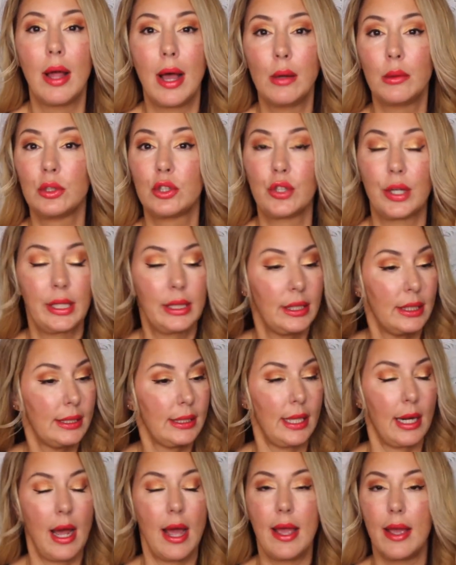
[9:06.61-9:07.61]
I will drink this
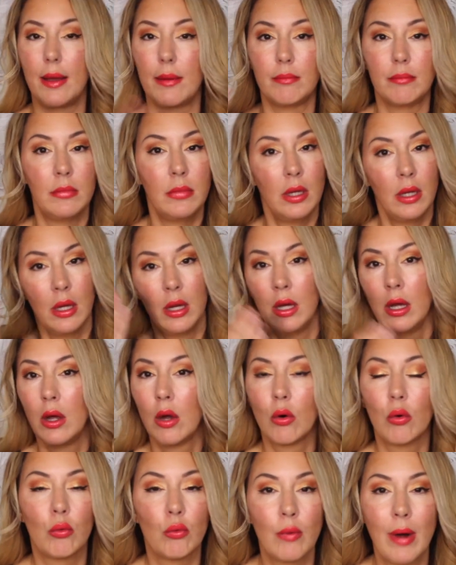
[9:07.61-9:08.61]
and I am
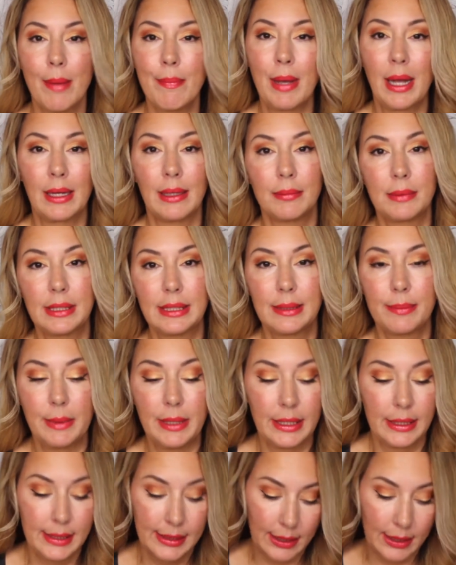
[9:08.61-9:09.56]
right back up to speed.